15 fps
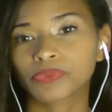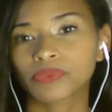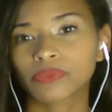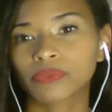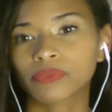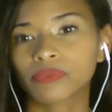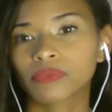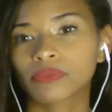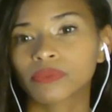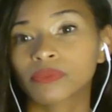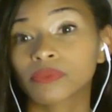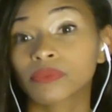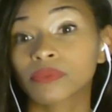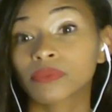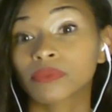
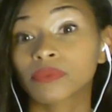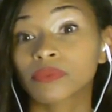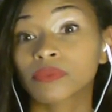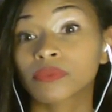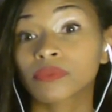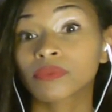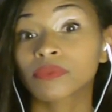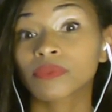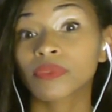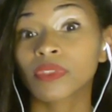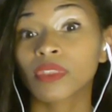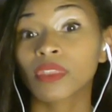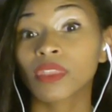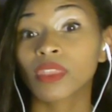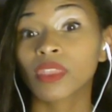
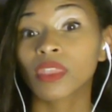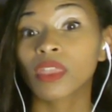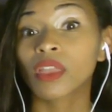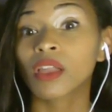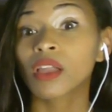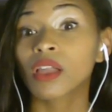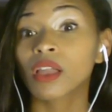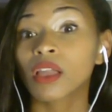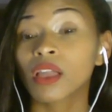Nothing is said.